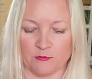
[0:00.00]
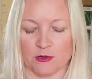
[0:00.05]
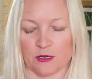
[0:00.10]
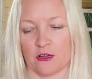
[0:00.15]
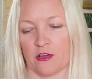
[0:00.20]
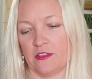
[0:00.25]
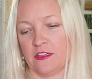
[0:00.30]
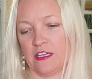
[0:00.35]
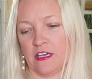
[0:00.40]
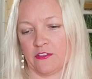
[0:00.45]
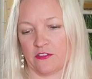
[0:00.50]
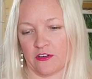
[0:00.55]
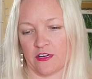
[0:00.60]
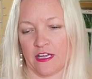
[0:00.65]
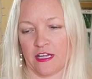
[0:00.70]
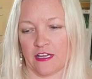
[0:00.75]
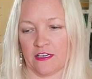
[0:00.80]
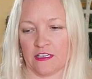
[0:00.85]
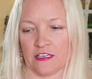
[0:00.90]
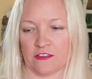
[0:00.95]
but on the other
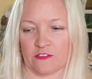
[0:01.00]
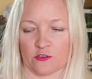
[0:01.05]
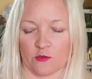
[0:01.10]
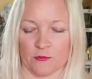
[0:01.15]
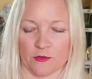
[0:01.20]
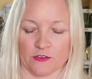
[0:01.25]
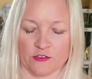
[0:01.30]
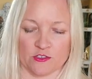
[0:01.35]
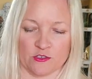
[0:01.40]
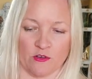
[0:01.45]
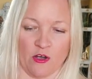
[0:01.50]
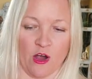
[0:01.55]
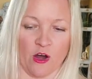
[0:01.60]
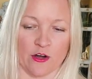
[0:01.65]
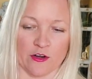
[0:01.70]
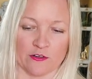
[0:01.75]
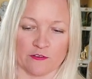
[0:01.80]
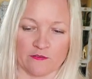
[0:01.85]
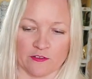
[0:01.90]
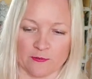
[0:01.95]
hand, it's almost too
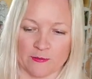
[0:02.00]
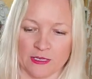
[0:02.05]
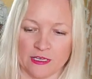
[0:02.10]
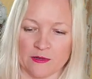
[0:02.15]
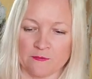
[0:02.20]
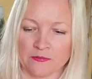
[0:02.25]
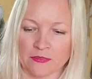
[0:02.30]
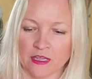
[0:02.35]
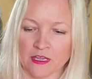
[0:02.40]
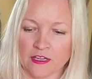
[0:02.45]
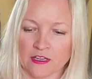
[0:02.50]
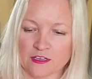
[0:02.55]
hard for me